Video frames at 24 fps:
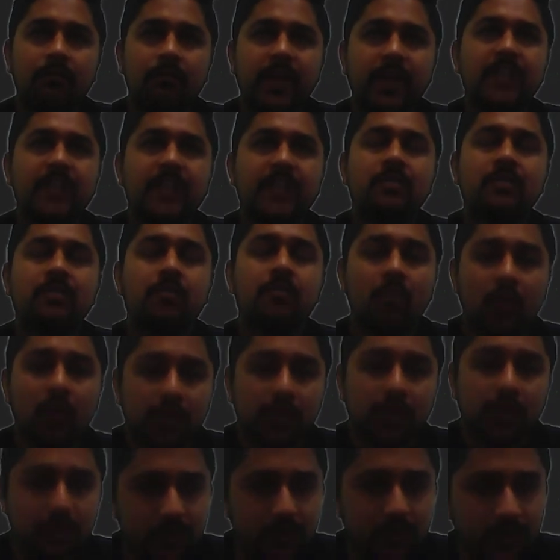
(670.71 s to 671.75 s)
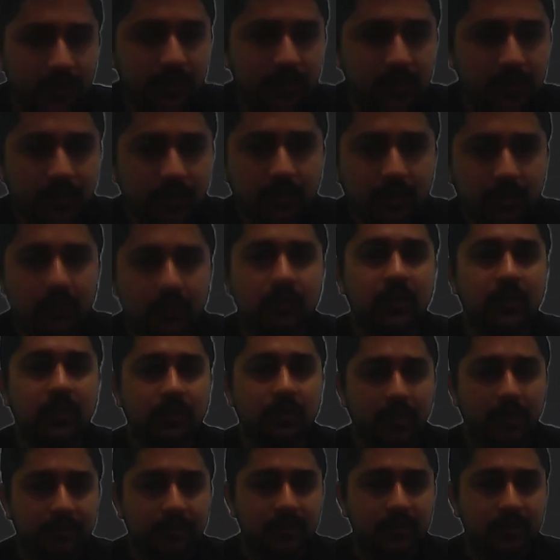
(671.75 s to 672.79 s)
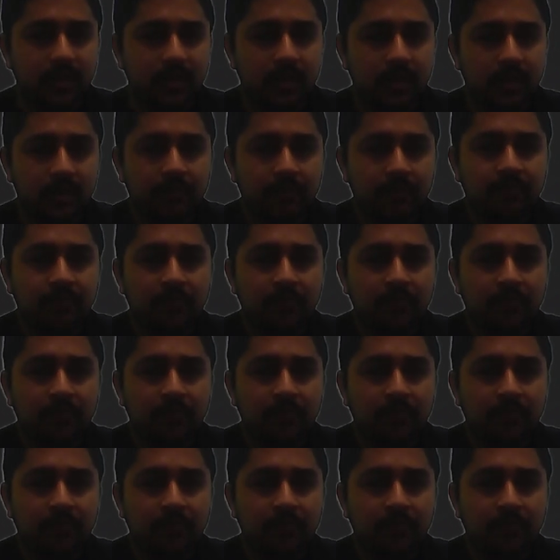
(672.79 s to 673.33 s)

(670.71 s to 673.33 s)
fetch more users to the website.